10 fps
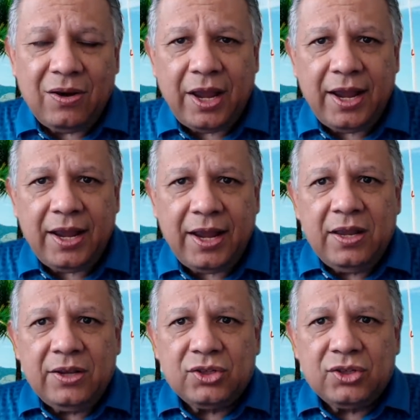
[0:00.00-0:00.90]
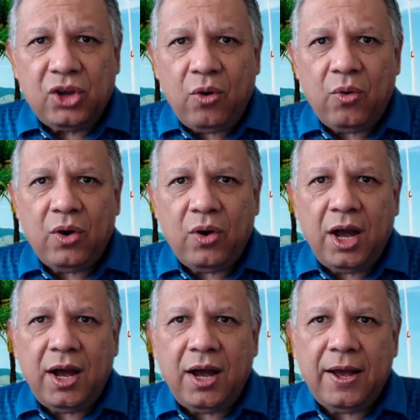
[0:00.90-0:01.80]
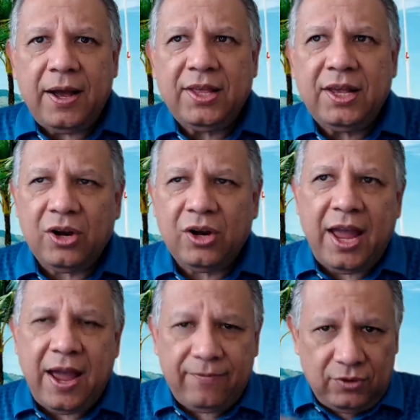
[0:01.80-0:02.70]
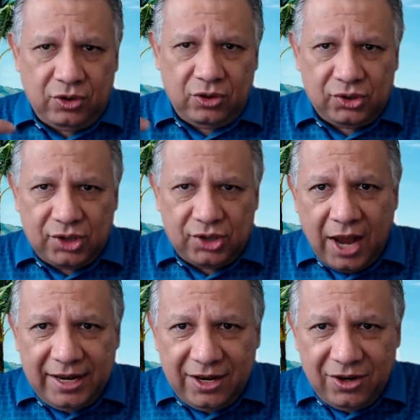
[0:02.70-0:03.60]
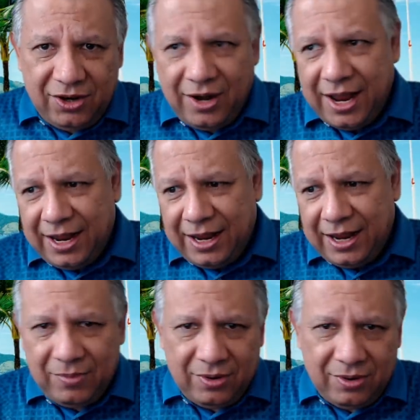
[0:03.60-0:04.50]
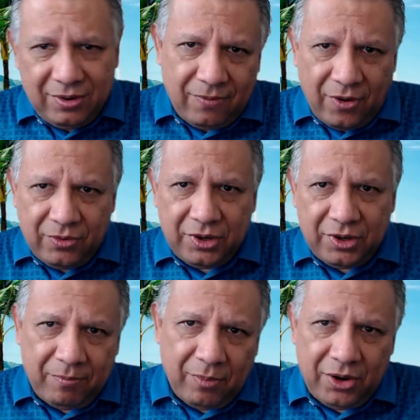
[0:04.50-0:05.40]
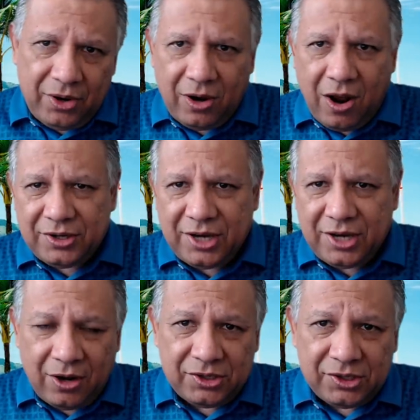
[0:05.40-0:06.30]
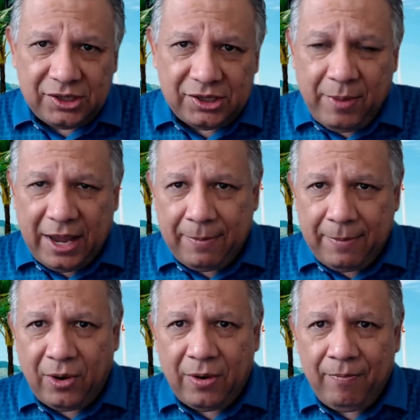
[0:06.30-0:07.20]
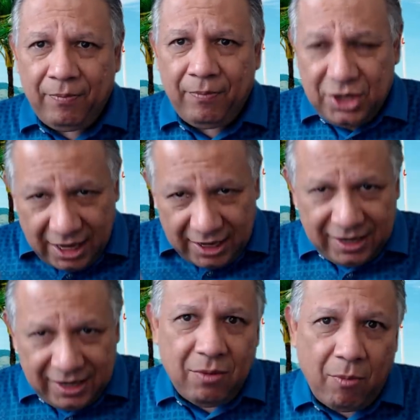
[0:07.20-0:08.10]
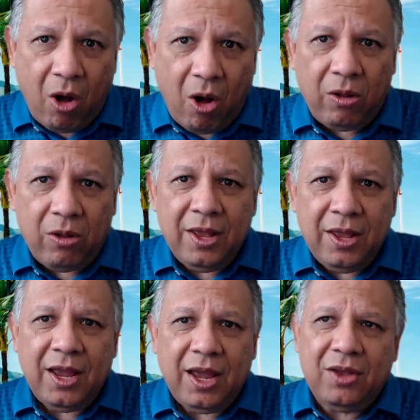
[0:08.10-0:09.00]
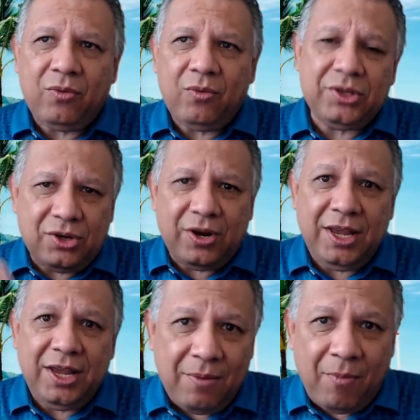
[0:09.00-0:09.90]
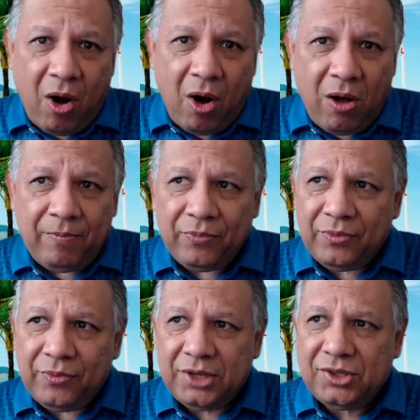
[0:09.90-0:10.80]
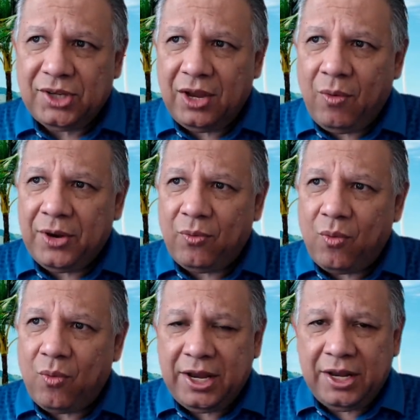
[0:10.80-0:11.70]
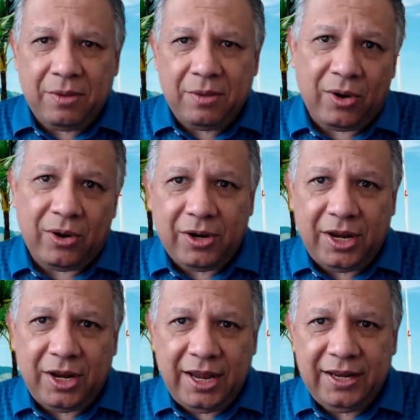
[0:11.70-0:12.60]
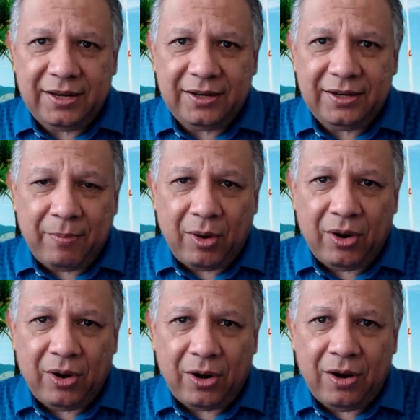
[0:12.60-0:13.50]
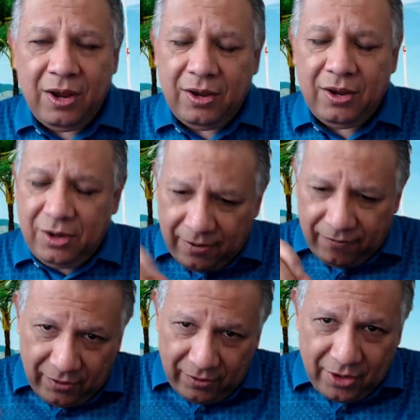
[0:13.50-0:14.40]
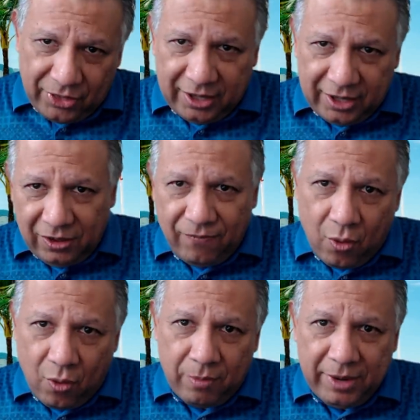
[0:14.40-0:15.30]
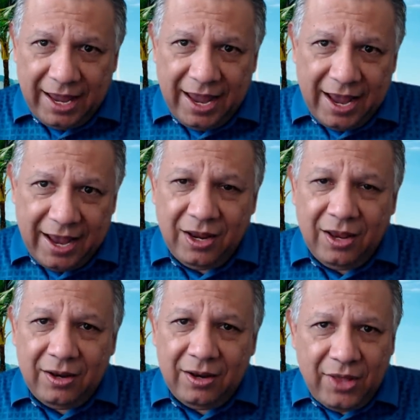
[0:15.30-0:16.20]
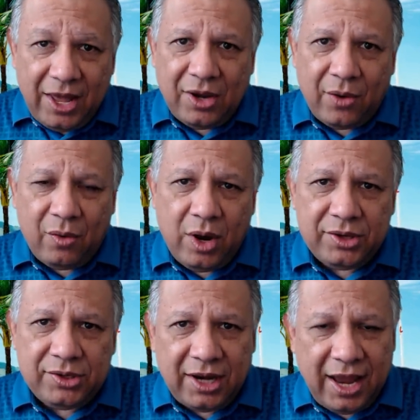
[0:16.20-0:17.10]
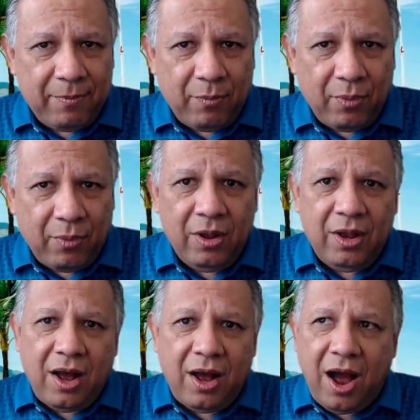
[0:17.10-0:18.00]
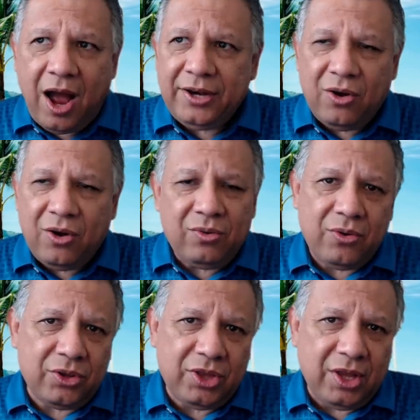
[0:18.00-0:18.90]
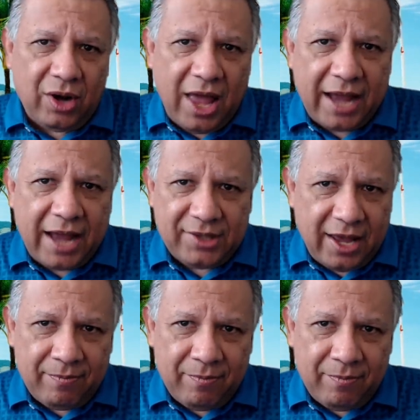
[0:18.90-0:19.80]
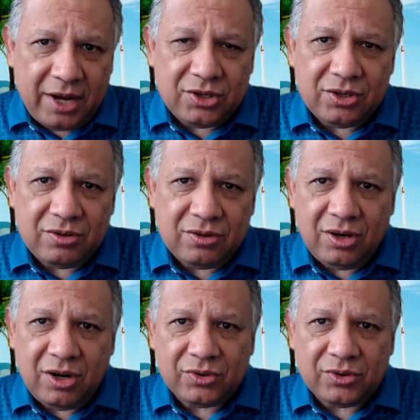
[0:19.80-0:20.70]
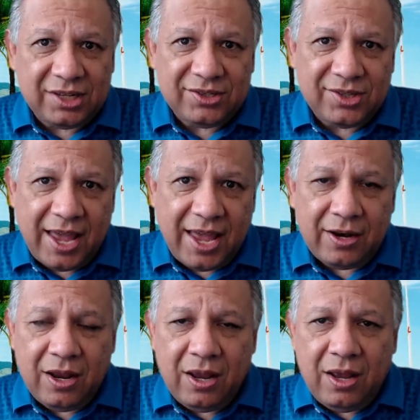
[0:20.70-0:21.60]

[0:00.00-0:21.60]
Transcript: Okay, so, uh, and then you're going to have to sign in your name and your phone number and your contact on a slip of paper to get in the mall. And then once you're in the mall, let's say you want to walk into the Burger King and get a burger, you got to fill out that little form again. Now, that's how it was in April. I don't know that they've relaxed that much, you know, since then.